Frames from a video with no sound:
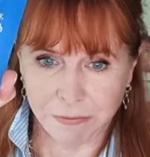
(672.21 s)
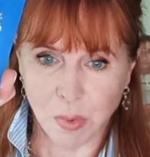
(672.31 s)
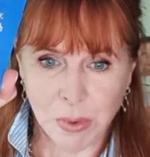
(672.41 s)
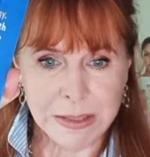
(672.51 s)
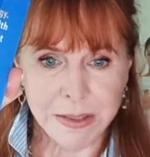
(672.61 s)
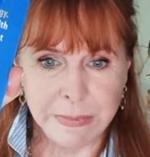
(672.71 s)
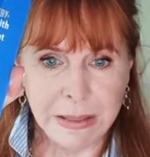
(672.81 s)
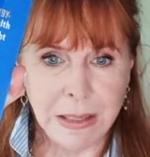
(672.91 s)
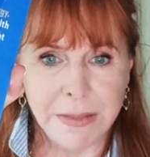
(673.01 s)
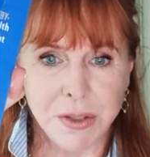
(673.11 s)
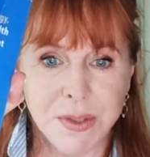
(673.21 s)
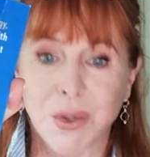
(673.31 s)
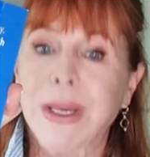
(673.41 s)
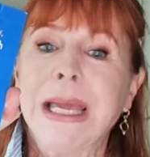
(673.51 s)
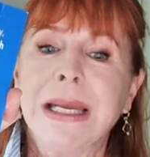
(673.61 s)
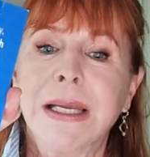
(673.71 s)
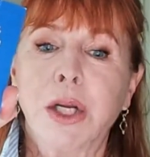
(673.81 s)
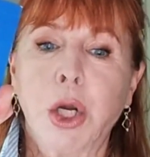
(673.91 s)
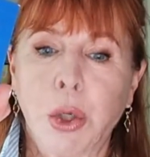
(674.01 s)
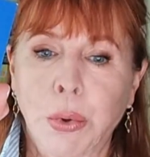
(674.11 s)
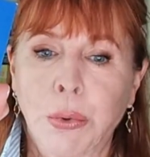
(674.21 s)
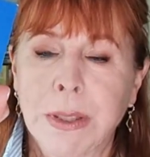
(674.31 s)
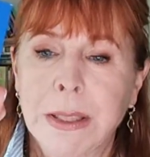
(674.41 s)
from morning to midnight. The circadian code.